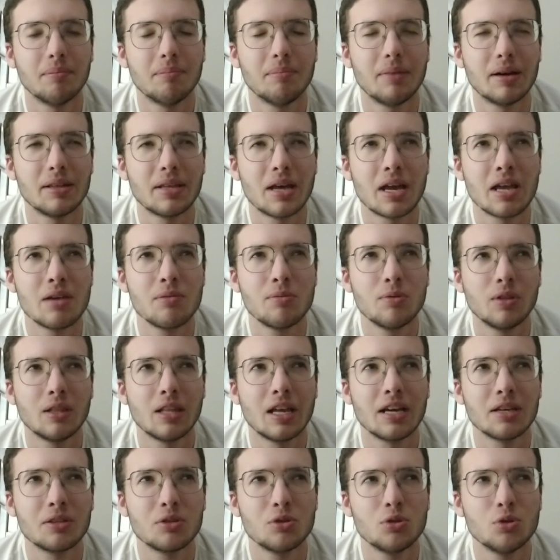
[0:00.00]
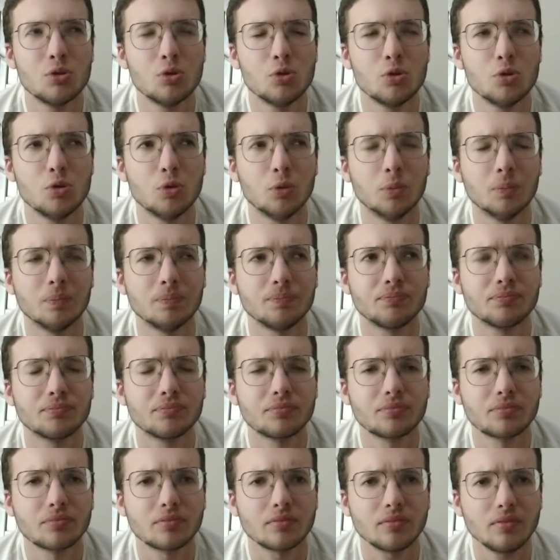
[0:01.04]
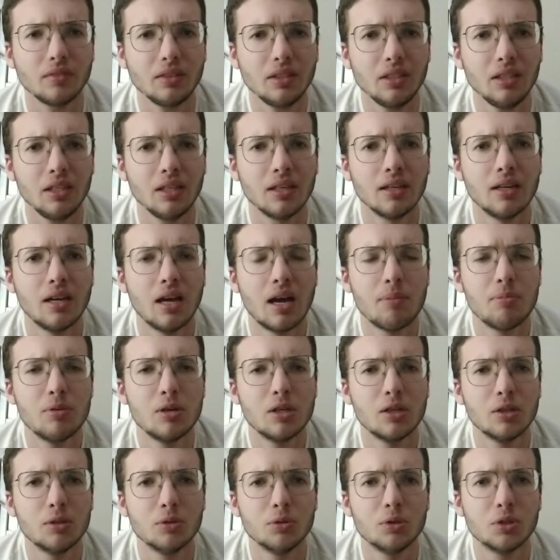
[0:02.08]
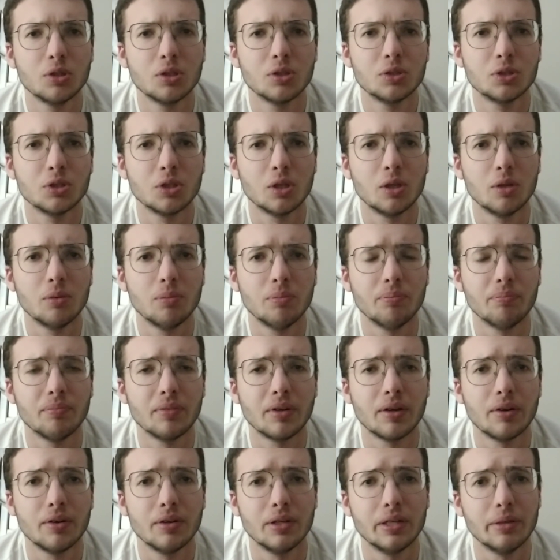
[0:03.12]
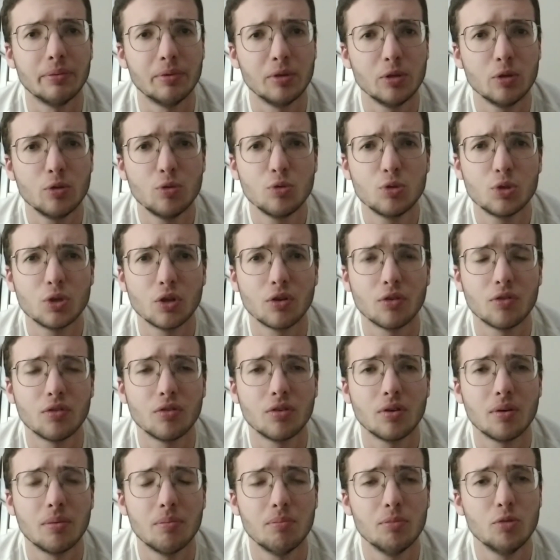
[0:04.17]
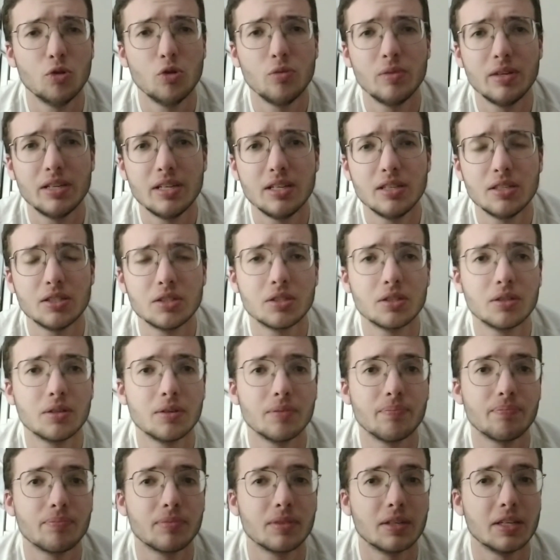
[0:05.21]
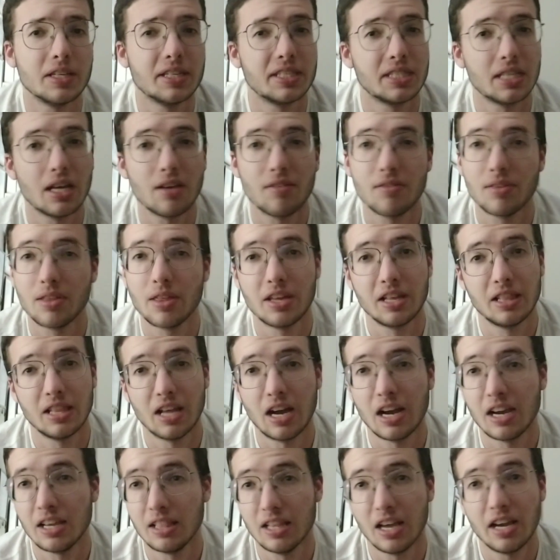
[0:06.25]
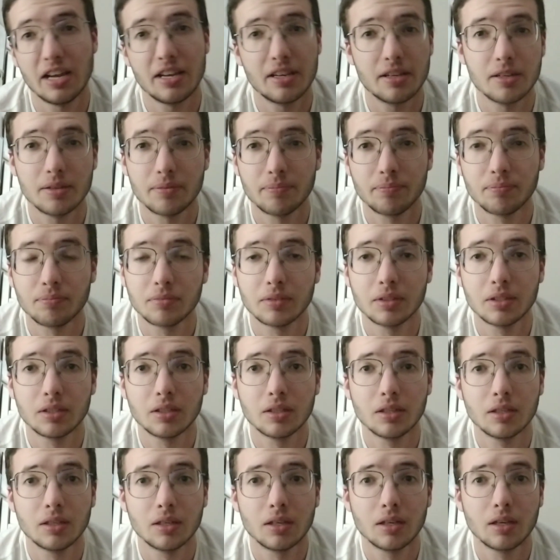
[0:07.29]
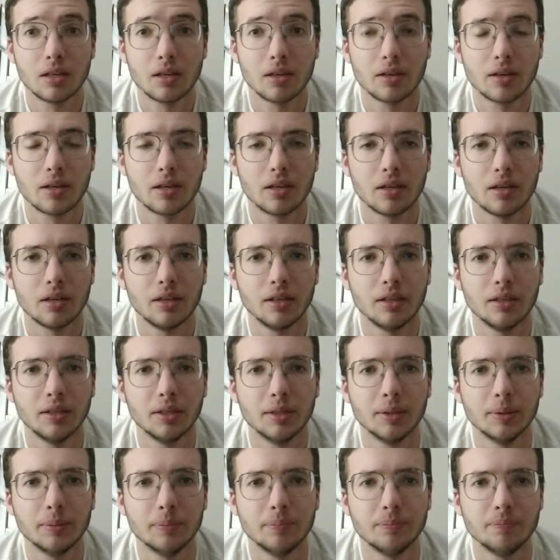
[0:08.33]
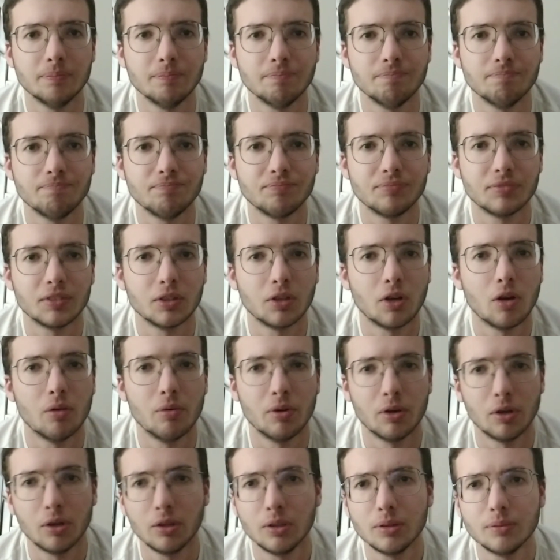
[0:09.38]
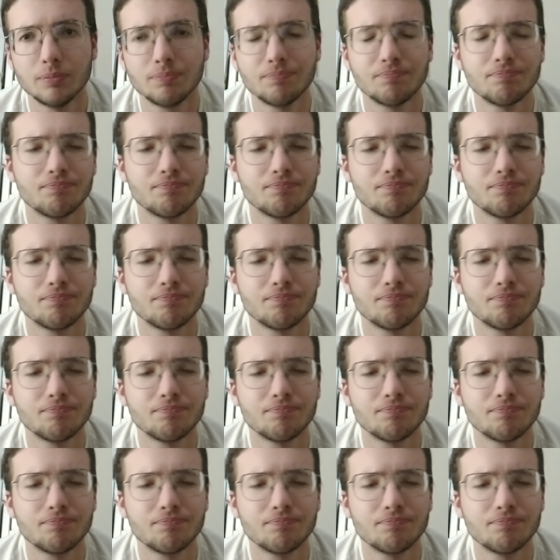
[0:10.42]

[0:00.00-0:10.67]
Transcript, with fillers: but I would like to upload some reviews of movies, the stuff that I like um, overall,